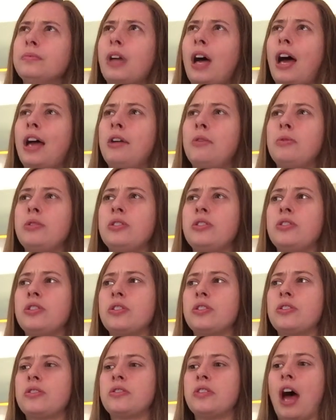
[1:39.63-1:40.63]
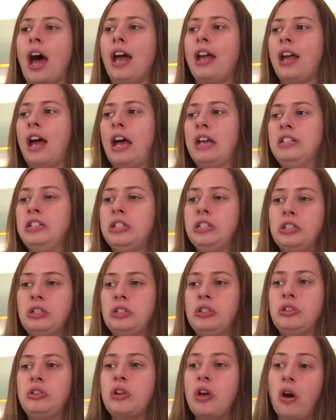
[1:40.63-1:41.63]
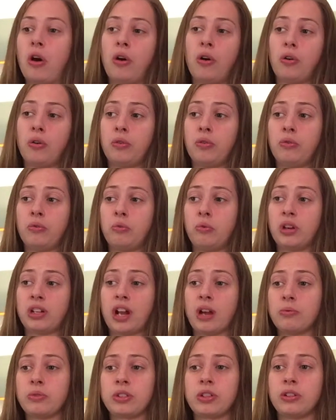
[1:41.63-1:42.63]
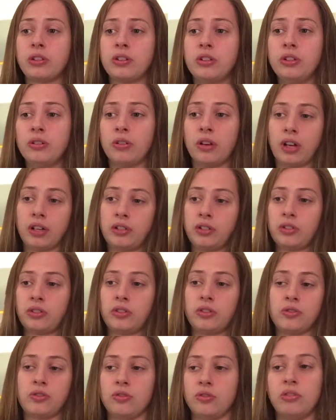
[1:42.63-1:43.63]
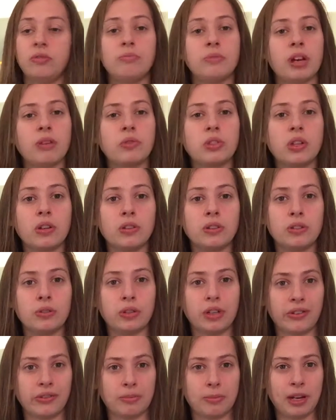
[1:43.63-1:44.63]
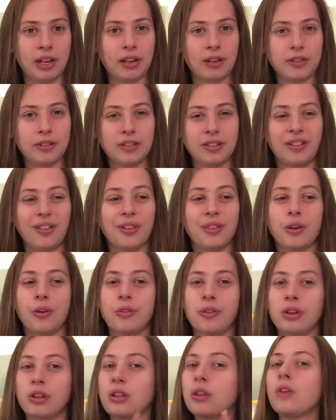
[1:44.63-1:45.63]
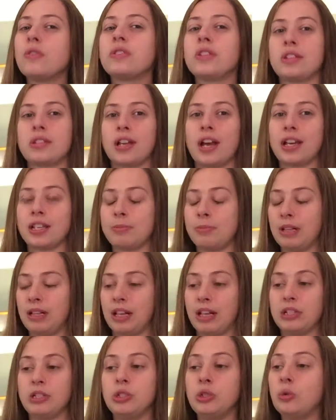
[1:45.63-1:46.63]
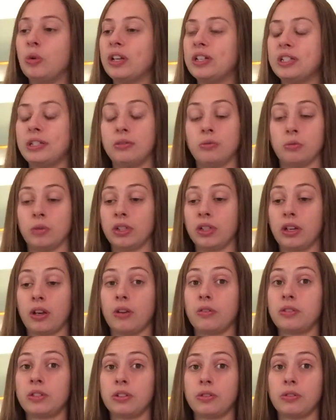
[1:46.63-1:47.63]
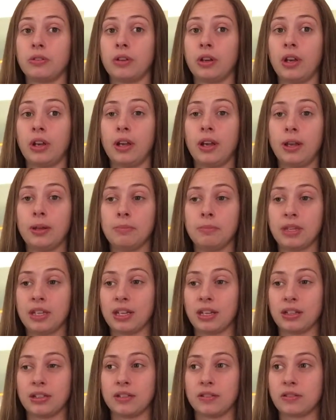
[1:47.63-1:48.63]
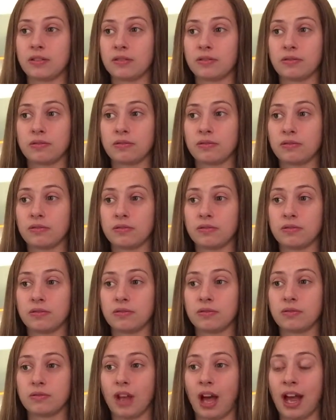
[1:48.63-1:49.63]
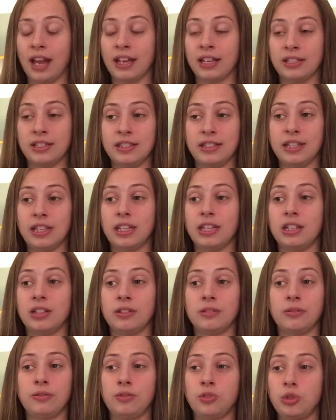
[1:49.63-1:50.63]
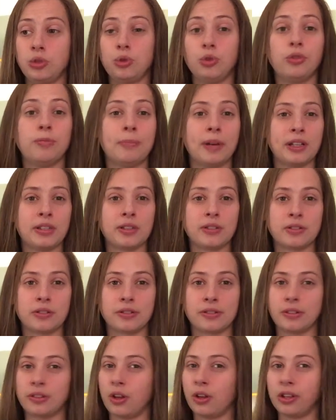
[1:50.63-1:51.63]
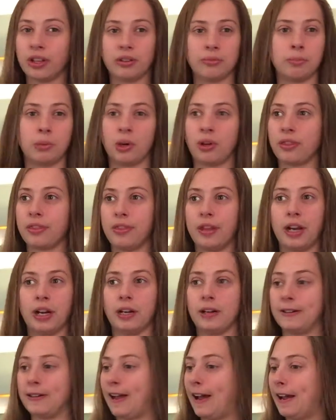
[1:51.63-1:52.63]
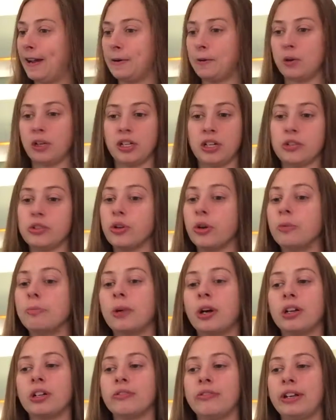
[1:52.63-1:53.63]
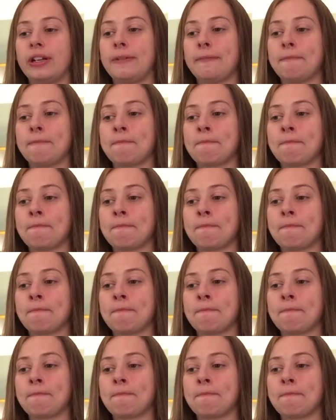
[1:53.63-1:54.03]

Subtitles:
I was just, I didn't know what I was going to do. I just assumed I was going to do what everybody else did. Although the closest hospital I knew I didn't want to go to because I had seen 2 of my sisters-in-law give birth there and I wanted no part of it.